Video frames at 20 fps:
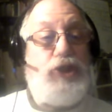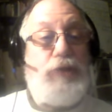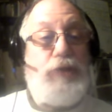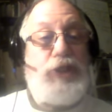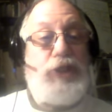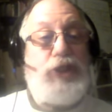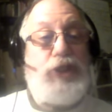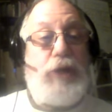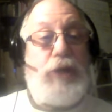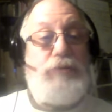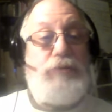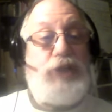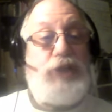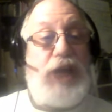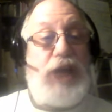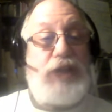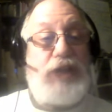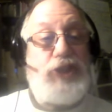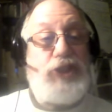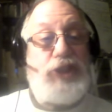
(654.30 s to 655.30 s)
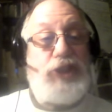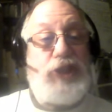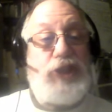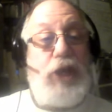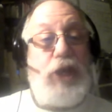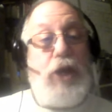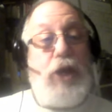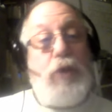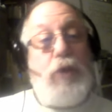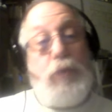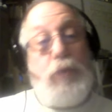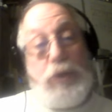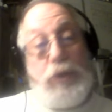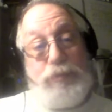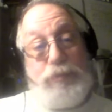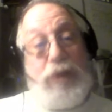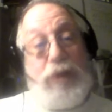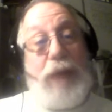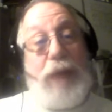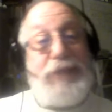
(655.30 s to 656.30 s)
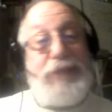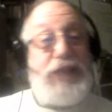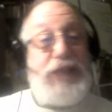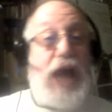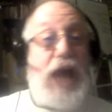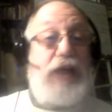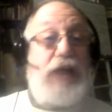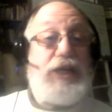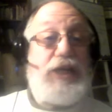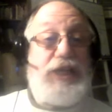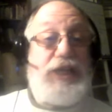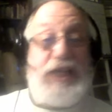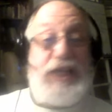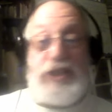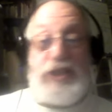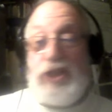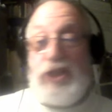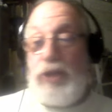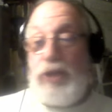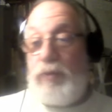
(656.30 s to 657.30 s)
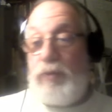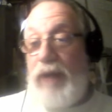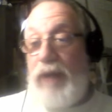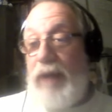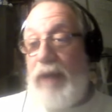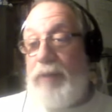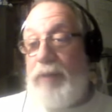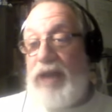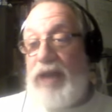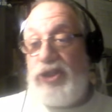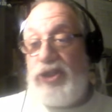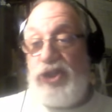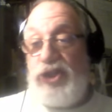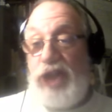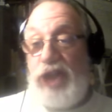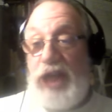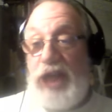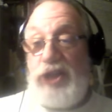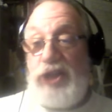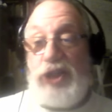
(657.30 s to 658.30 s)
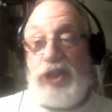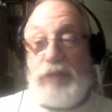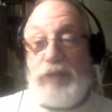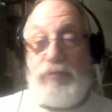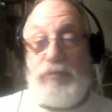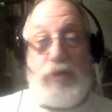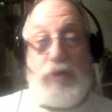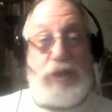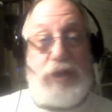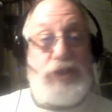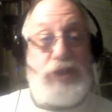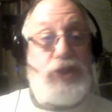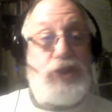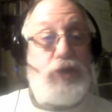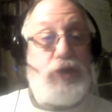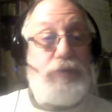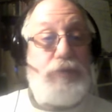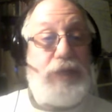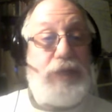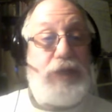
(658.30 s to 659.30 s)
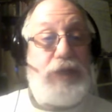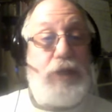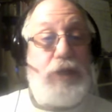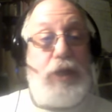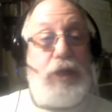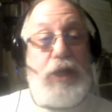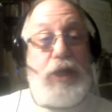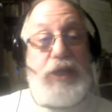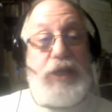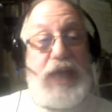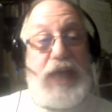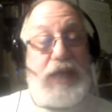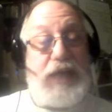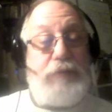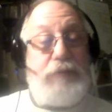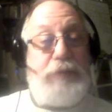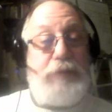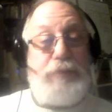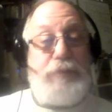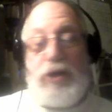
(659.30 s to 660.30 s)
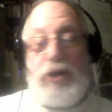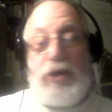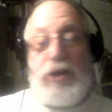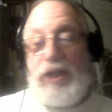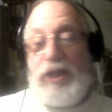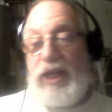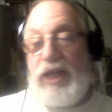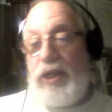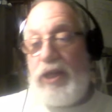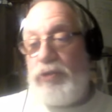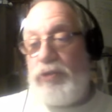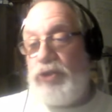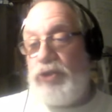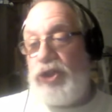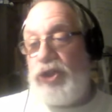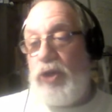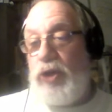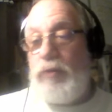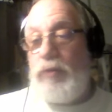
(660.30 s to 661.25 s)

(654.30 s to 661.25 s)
Jewish objections. We're probably not going to get to the rabbis changing blood atonement. That could be part of that other